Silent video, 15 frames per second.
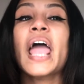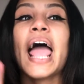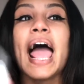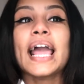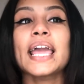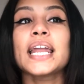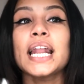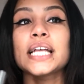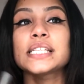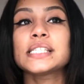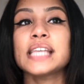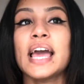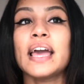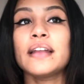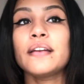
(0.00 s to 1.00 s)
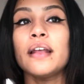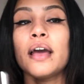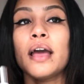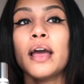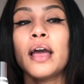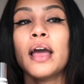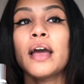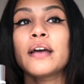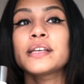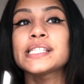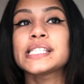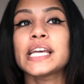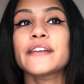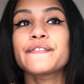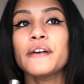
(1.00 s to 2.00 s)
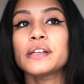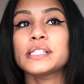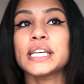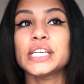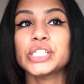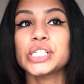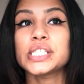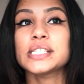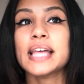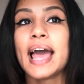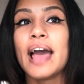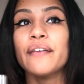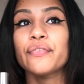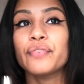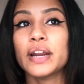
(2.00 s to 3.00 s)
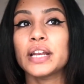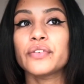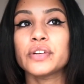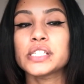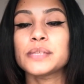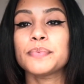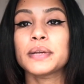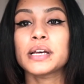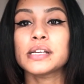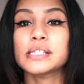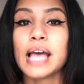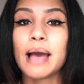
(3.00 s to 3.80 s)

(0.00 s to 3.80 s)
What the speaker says: I cannot stand stick foundations that have fragrance because